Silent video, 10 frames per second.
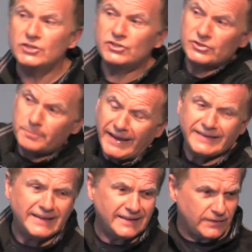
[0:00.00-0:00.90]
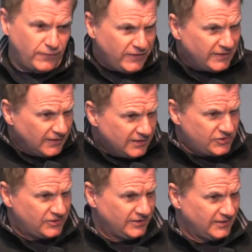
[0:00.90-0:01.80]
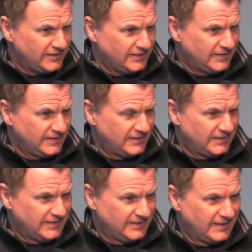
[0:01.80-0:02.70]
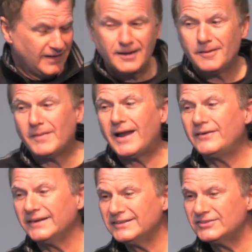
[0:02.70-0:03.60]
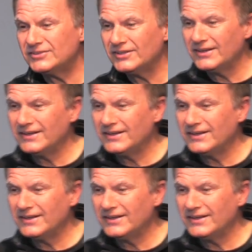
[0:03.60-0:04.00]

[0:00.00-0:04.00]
she's begging in the fields, marries